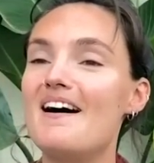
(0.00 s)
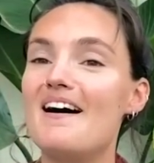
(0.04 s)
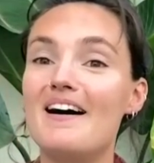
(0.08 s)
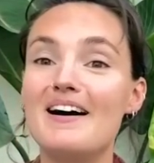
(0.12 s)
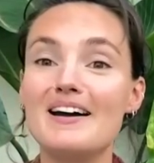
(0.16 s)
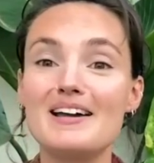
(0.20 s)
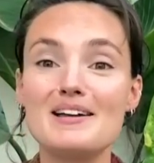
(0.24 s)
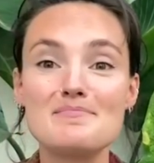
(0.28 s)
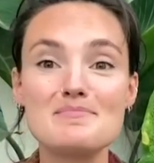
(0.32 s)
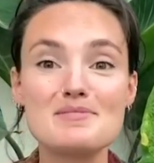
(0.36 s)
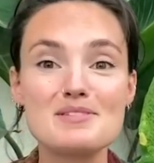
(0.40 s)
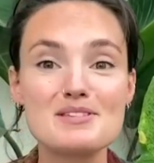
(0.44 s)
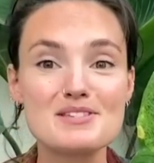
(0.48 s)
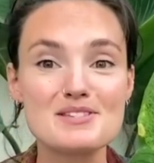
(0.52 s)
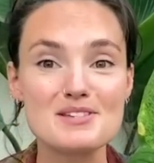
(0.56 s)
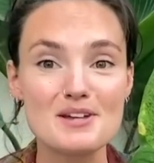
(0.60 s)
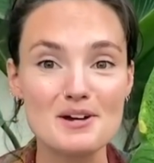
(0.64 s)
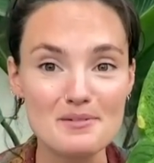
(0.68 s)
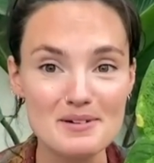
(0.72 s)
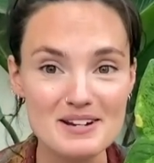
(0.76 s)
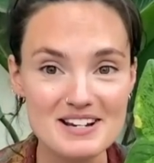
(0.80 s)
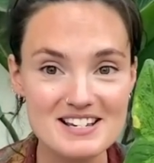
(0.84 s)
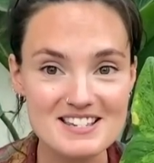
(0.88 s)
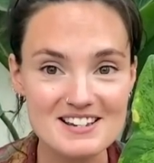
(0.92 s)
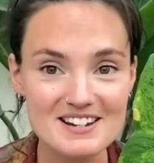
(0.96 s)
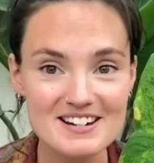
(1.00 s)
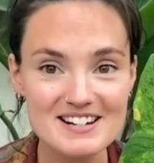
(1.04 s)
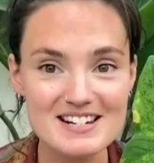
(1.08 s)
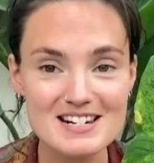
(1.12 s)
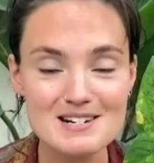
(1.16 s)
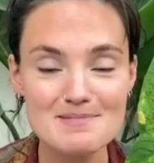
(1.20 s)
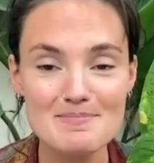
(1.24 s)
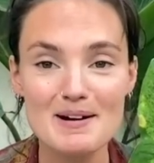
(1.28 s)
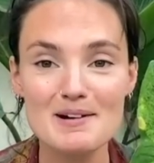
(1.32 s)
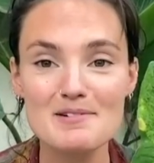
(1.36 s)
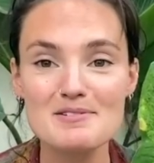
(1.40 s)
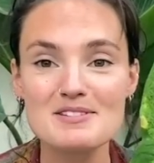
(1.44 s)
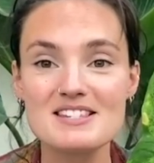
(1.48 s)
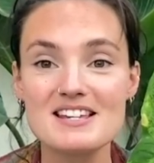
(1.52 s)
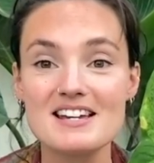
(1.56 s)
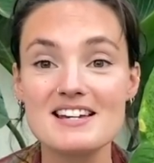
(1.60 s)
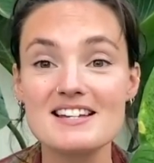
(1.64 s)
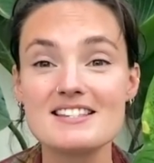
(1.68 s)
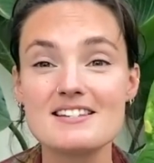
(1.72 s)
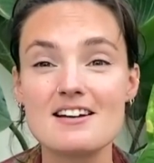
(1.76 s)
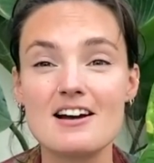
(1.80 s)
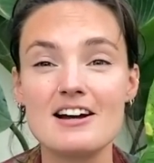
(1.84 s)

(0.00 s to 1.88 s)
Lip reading: I am so excited about it.